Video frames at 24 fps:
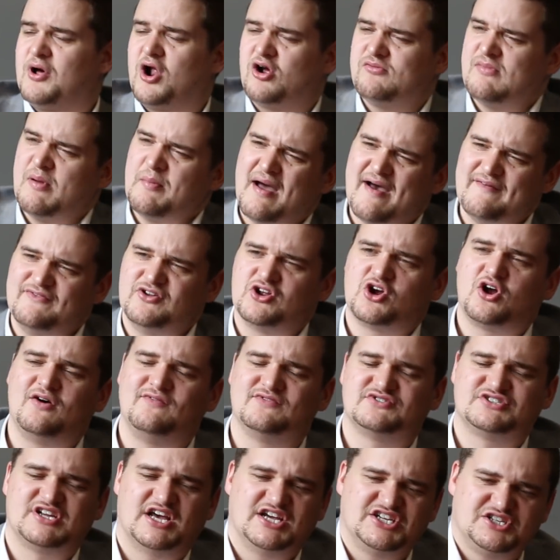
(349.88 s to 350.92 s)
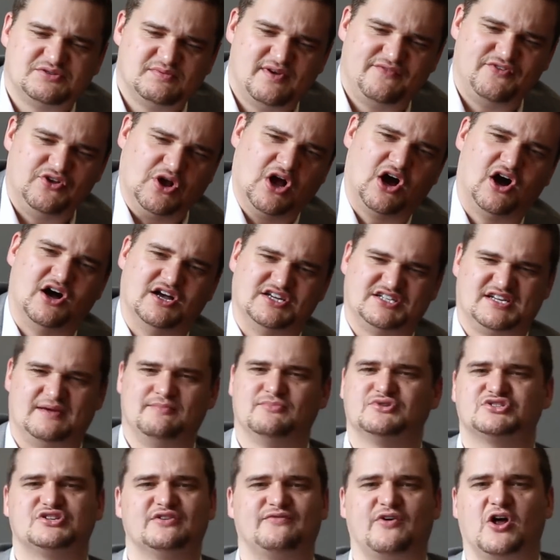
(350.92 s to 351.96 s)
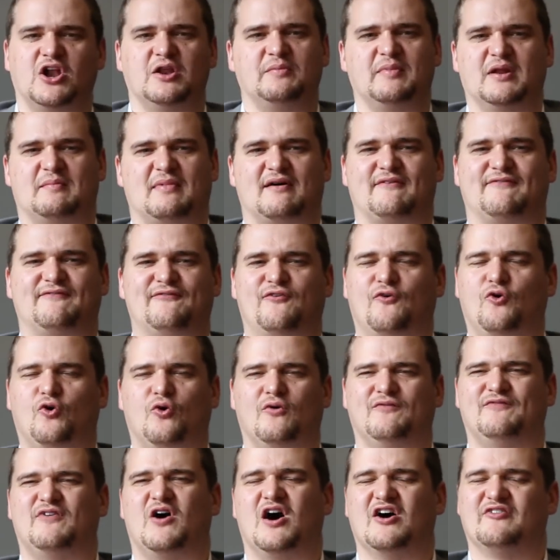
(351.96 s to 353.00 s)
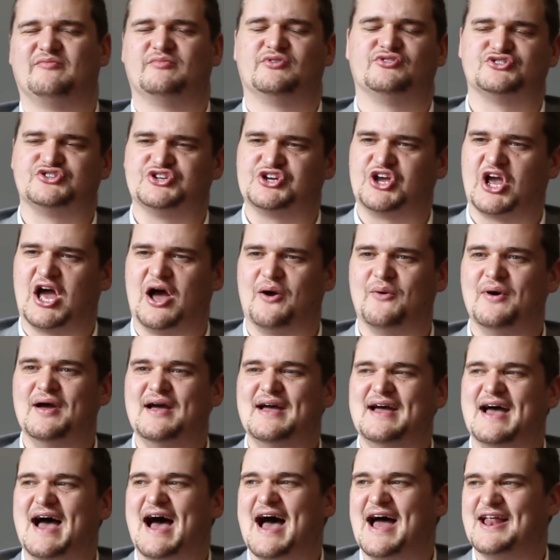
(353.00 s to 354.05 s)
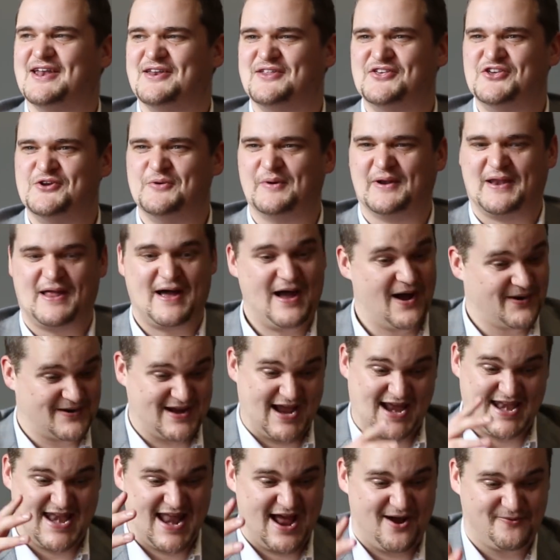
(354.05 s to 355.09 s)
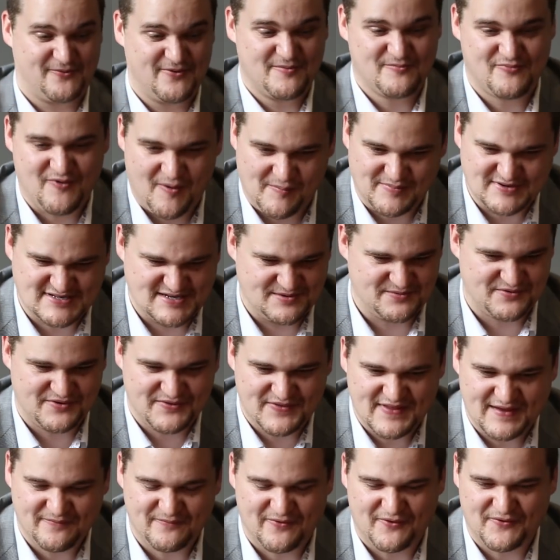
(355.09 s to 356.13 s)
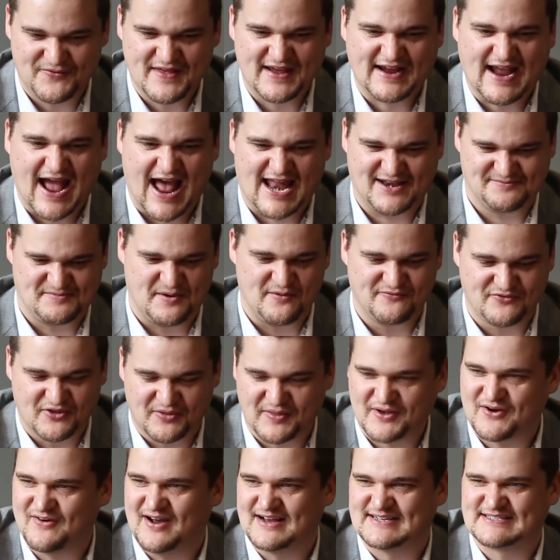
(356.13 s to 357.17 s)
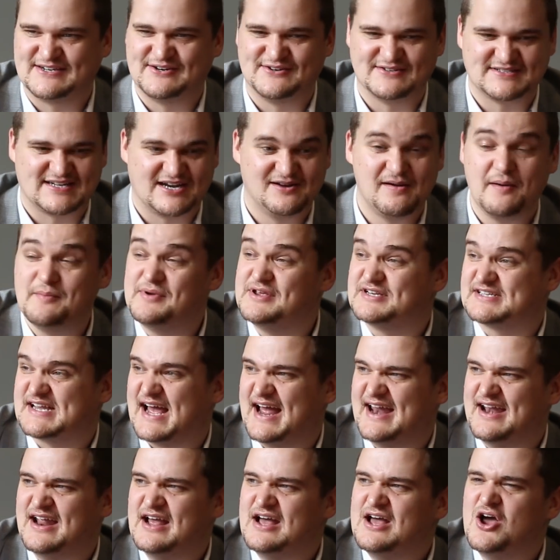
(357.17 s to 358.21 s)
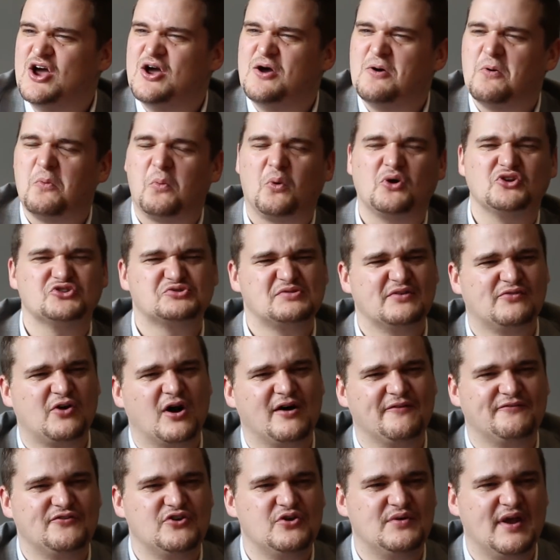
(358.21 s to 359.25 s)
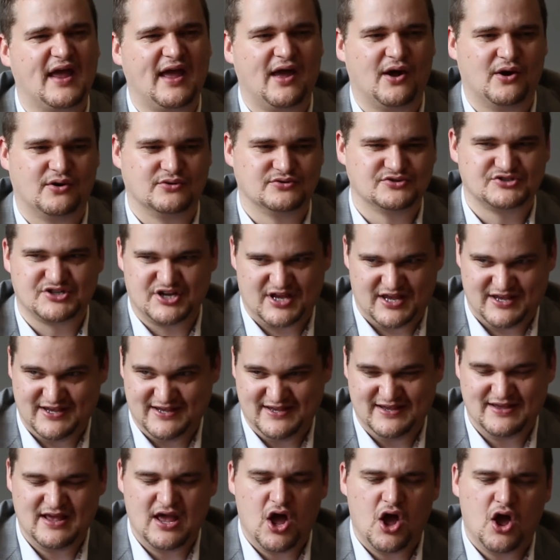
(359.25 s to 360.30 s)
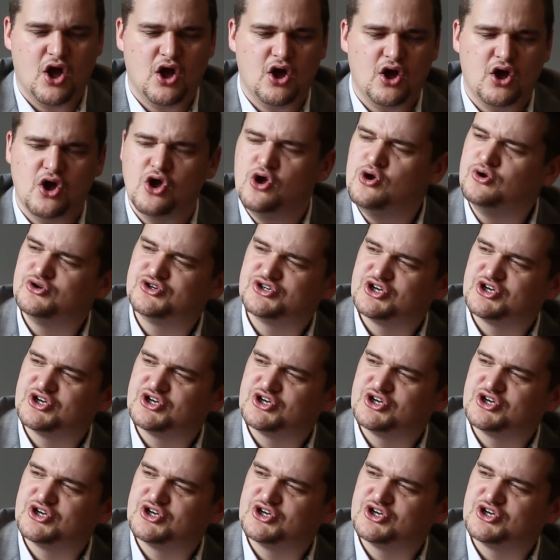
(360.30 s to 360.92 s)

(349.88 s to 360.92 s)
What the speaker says: But I remember having a conversation with you guys, it must have only been about 4 or 5 months ago, and you were like, okay, now we're in property, we're on the academy, we've done the crash course, and I remember you saying, once we've got a few deals, who